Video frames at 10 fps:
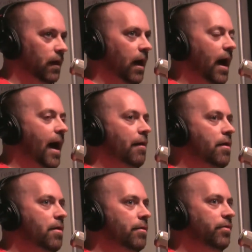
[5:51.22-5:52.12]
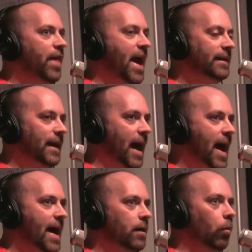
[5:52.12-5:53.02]
Who was that guy? That
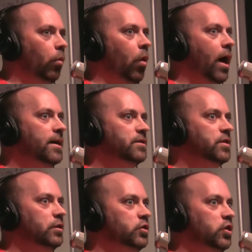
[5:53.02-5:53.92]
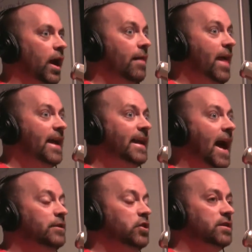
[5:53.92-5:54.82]
guy was
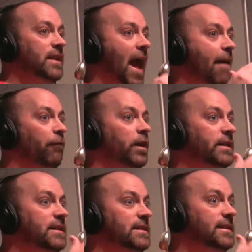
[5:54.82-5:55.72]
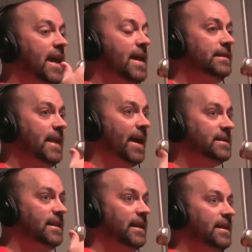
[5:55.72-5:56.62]
just every
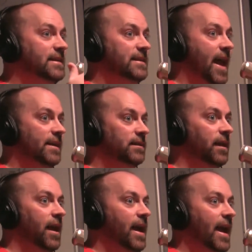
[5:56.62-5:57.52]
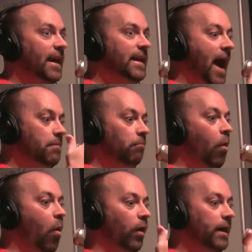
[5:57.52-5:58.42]
text that he sent, it got
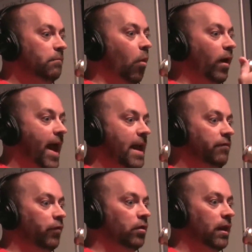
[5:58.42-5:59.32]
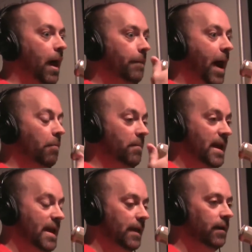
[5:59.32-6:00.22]
more and more hateful about
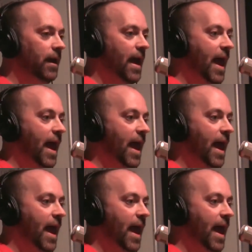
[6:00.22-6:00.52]
me. Okay.